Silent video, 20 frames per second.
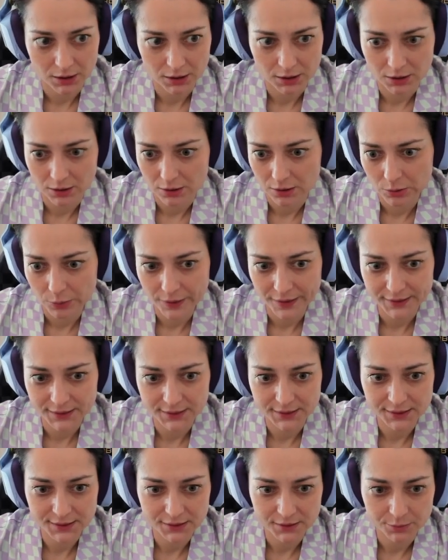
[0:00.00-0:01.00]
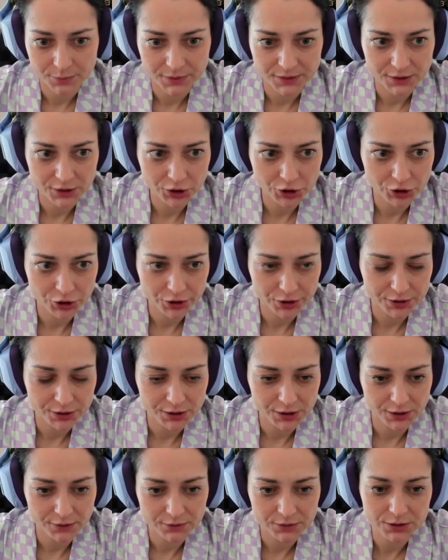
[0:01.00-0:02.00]
Quite a decent position,
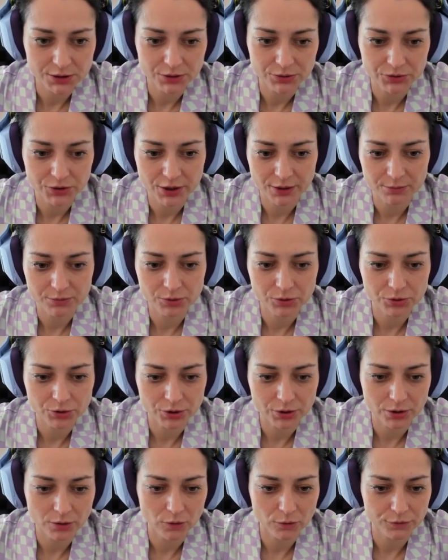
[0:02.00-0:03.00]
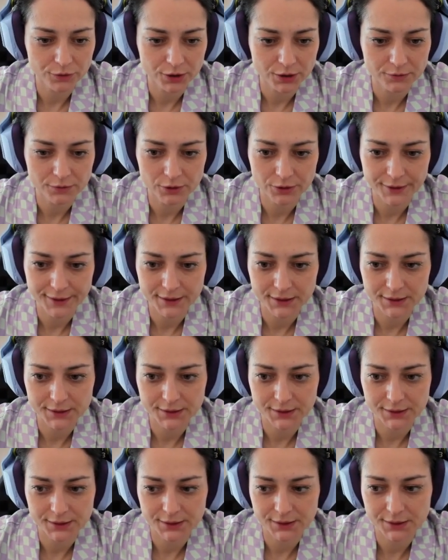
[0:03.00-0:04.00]
even though the computer often evaluates
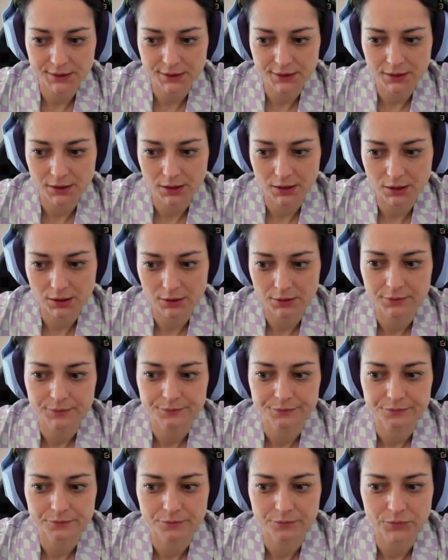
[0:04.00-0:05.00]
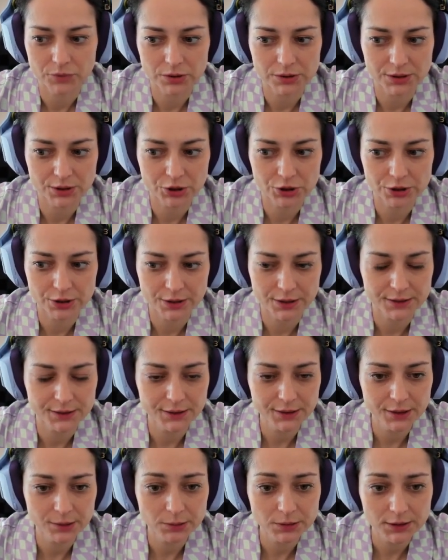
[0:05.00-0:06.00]
this position as
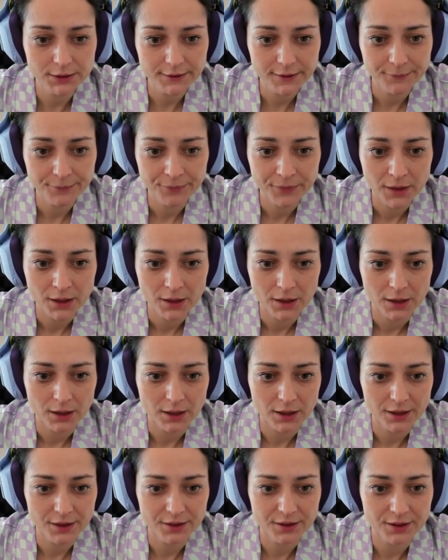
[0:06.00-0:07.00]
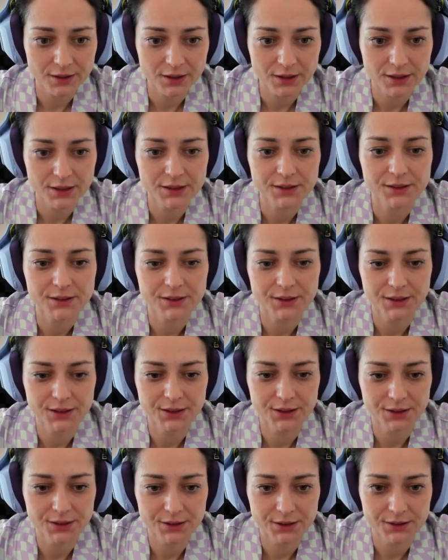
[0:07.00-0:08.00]
equal. I think it's
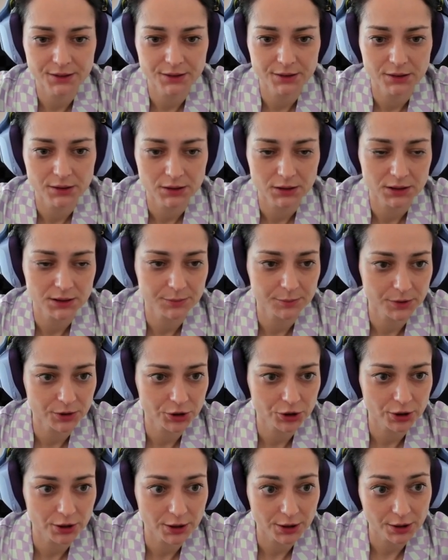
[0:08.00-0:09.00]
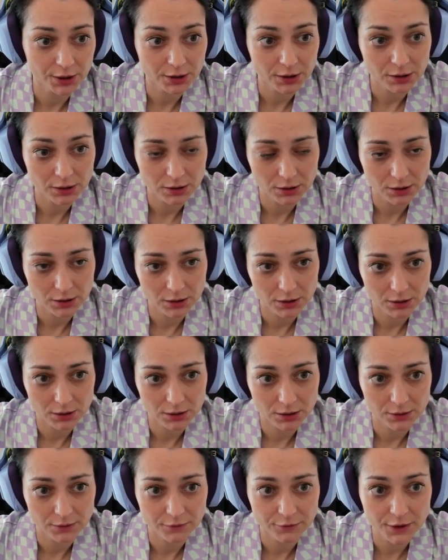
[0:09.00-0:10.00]
easier, especially in
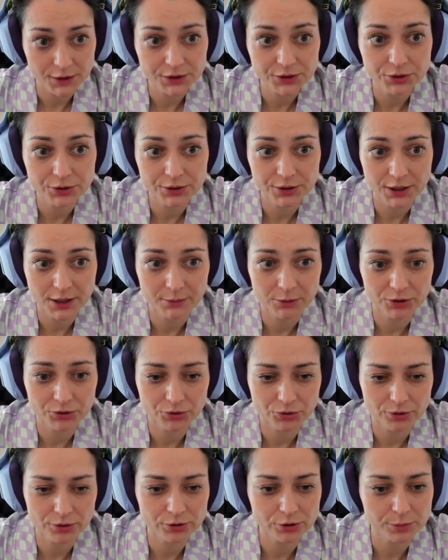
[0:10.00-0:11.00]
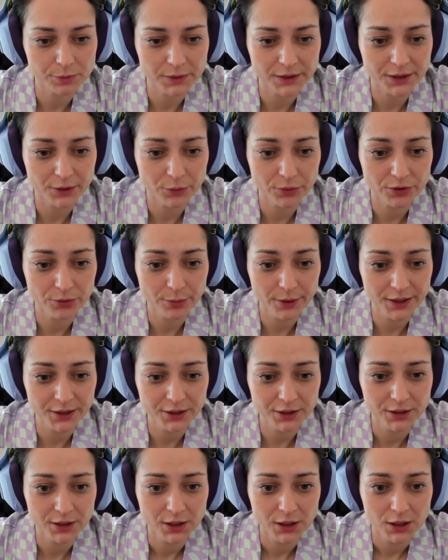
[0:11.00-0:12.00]
faster time control, to play with
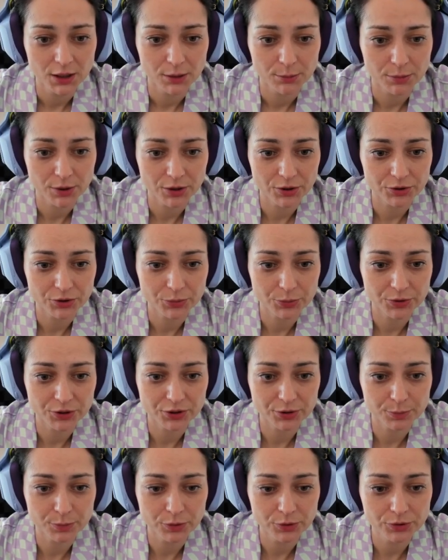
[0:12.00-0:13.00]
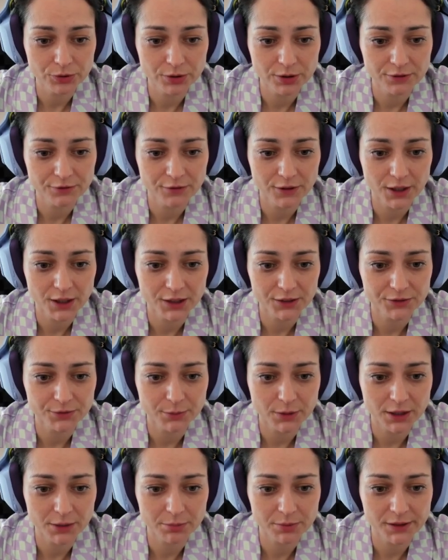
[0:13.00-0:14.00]
white, because with the pawn on e5
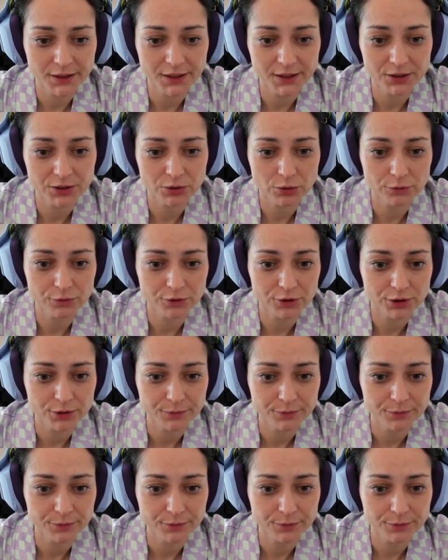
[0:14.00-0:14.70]
my play is often